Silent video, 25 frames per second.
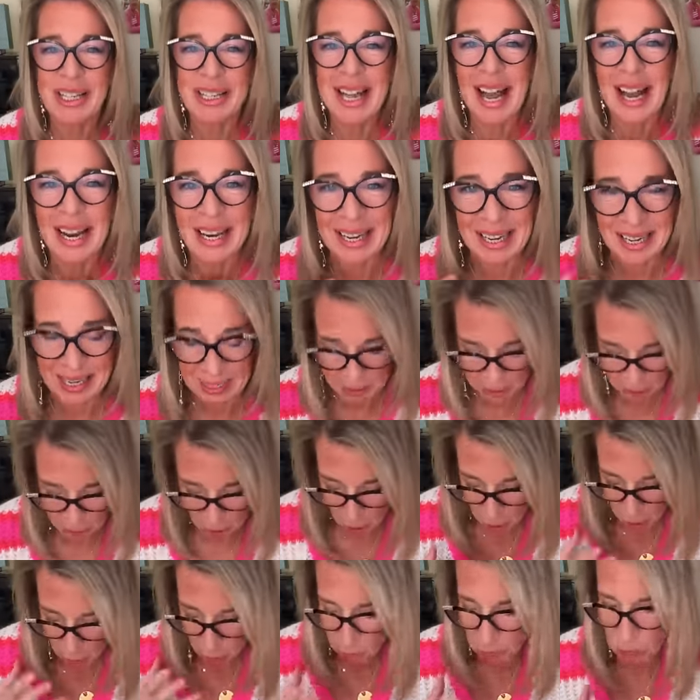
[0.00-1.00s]
Exactly.
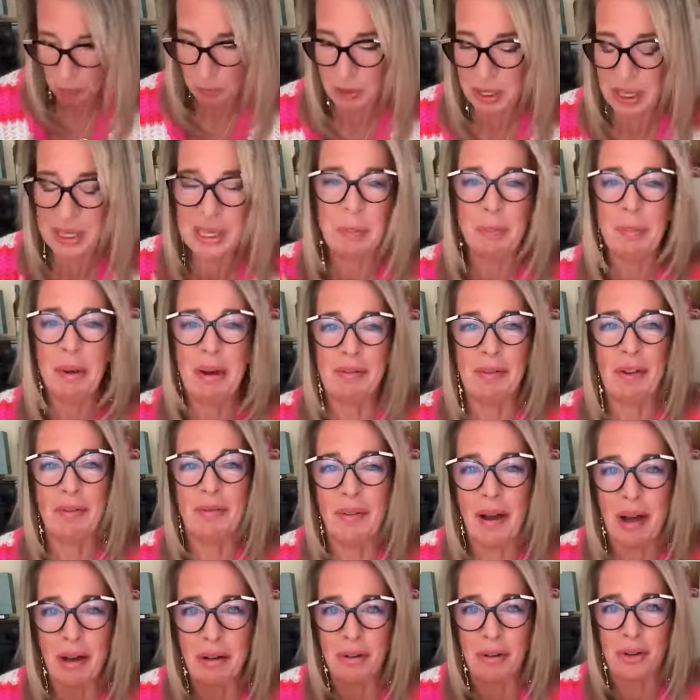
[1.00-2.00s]
We all need a bit of
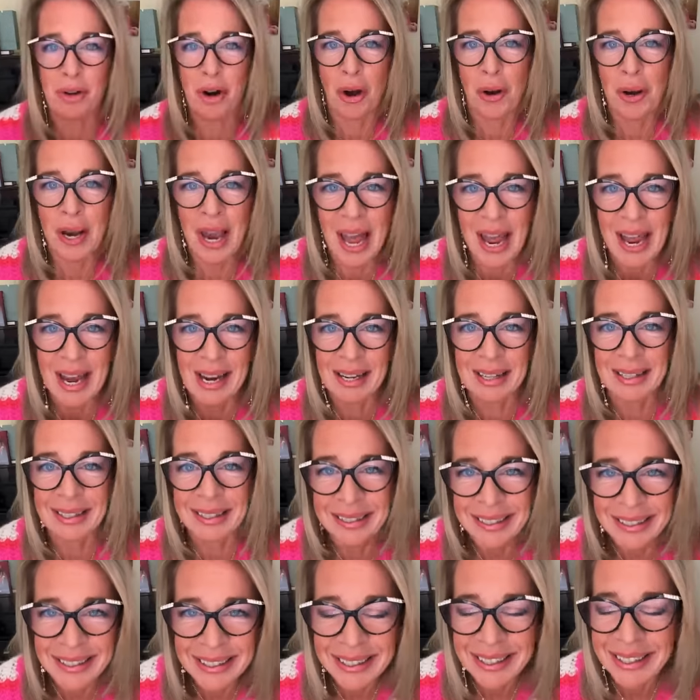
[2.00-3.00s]
a Velcro layer.
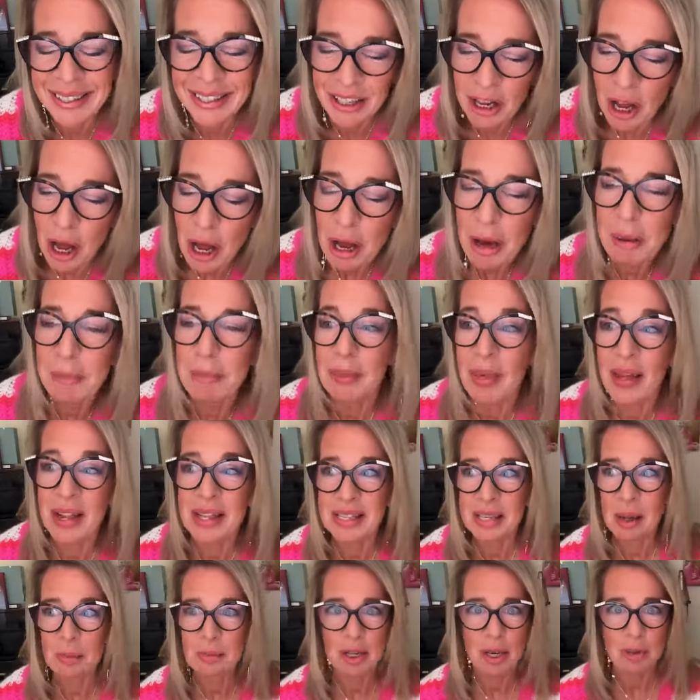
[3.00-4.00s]
But
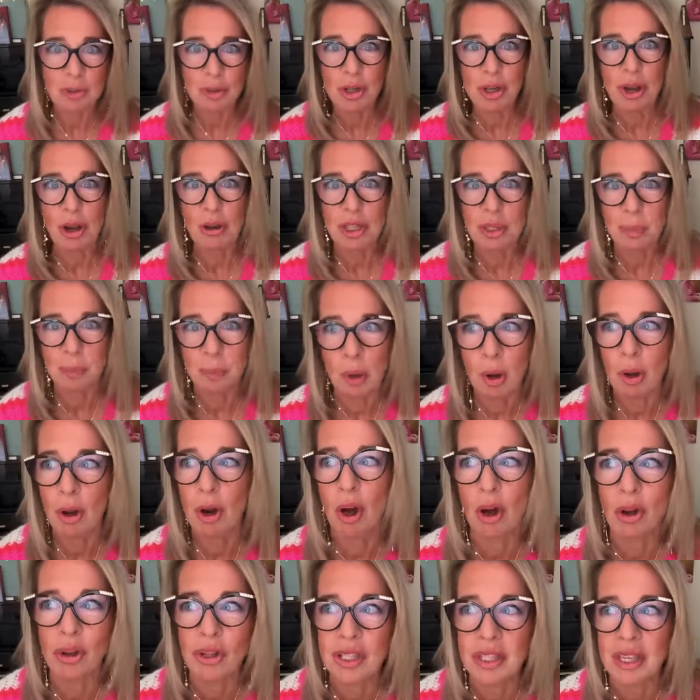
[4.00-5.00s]
then sometimes you go to
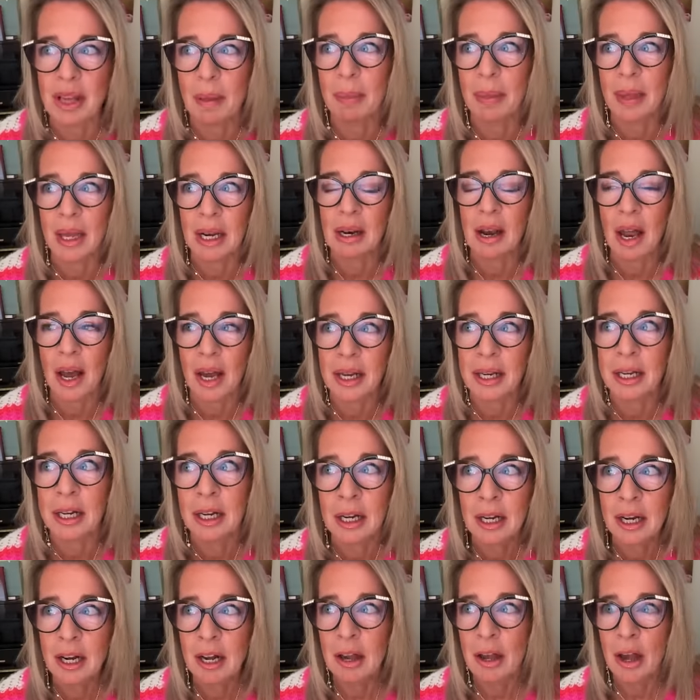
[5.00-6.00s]
pull on something
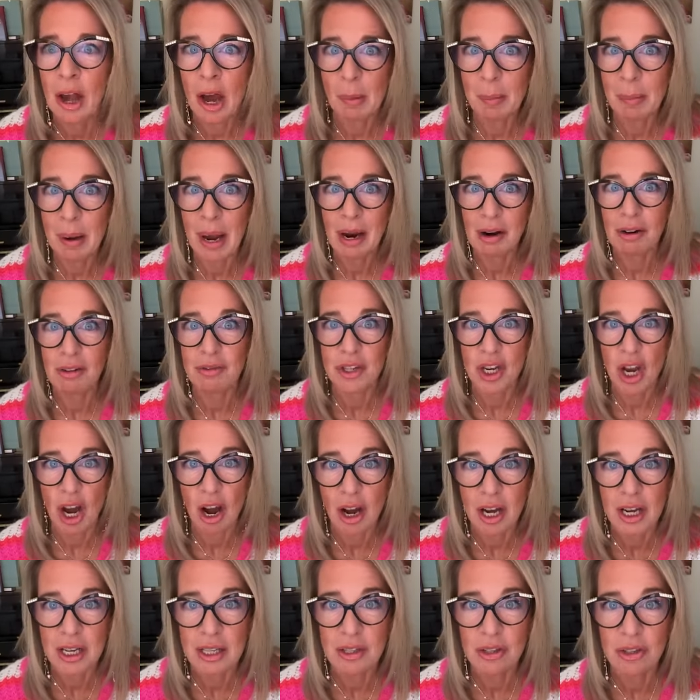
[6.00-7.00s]
like a pair of
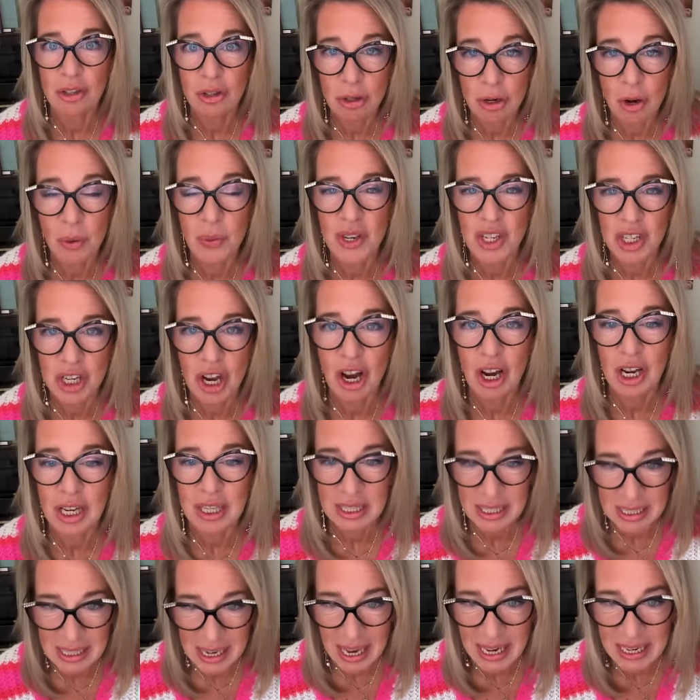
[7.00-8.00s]
tights. You know the
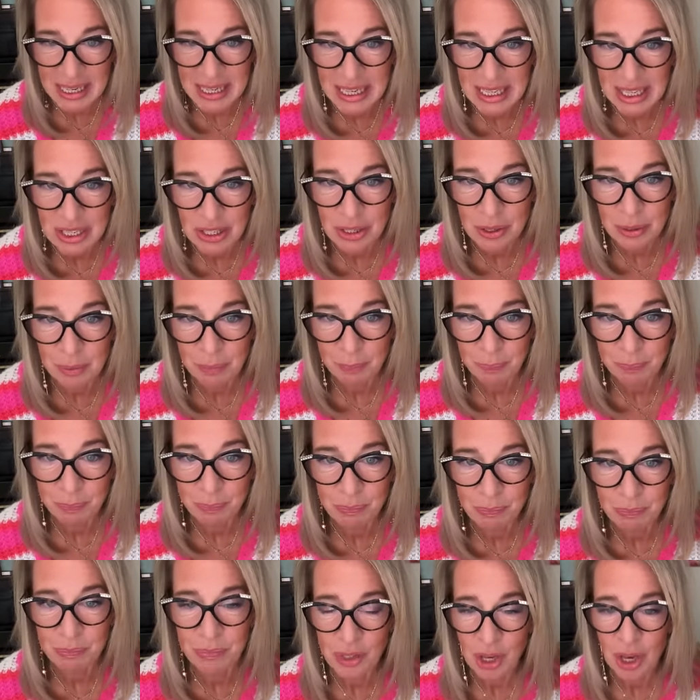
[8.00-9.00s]
tights, ladies.
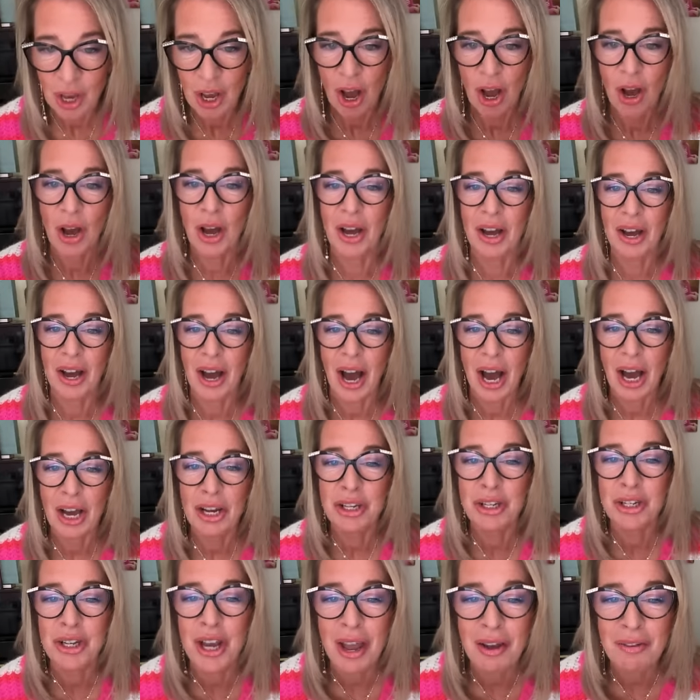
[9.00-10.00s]

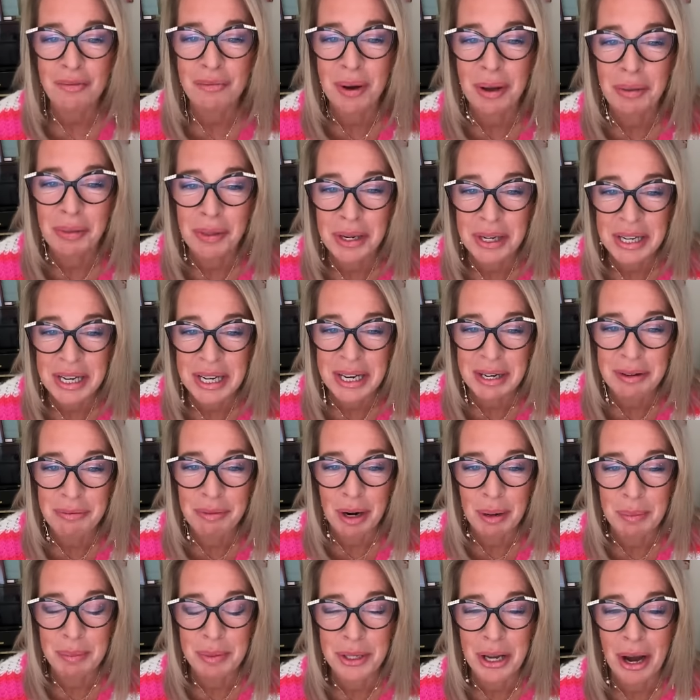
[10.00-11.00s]
I shave where the knee
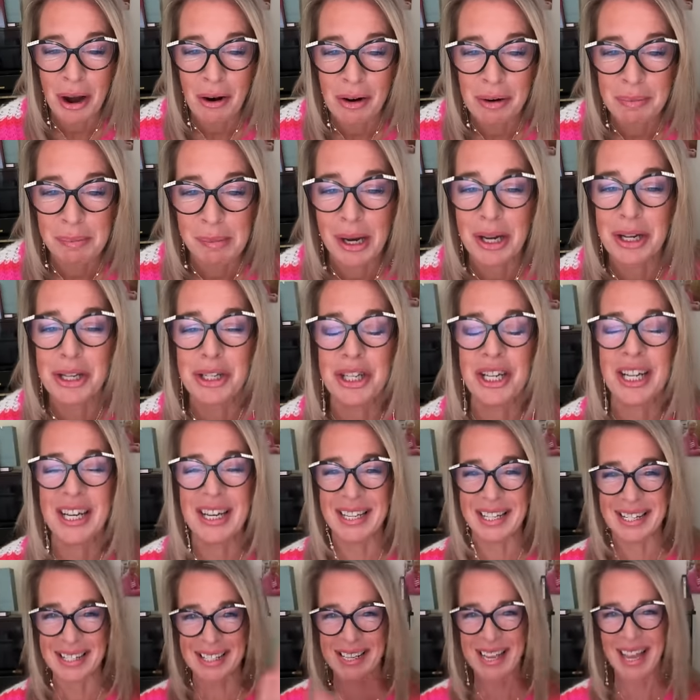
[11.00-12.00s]
rips are in my
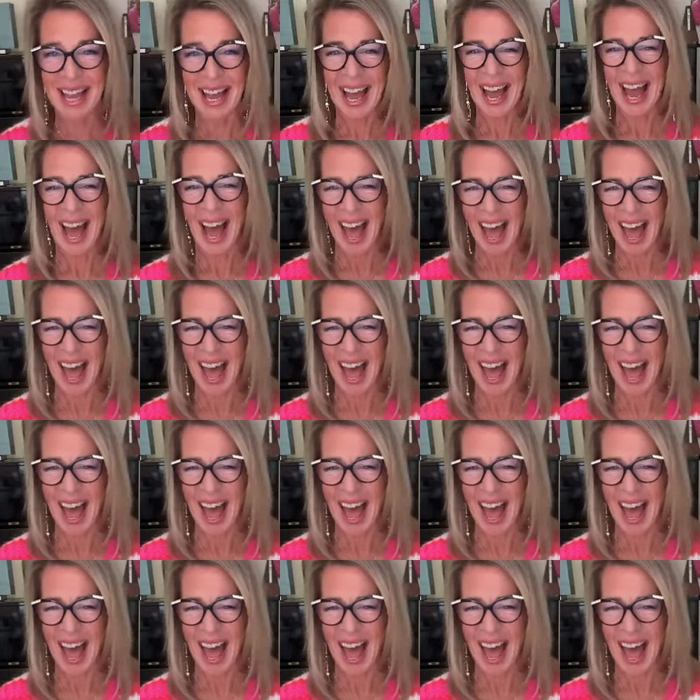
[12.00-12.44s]
jeans.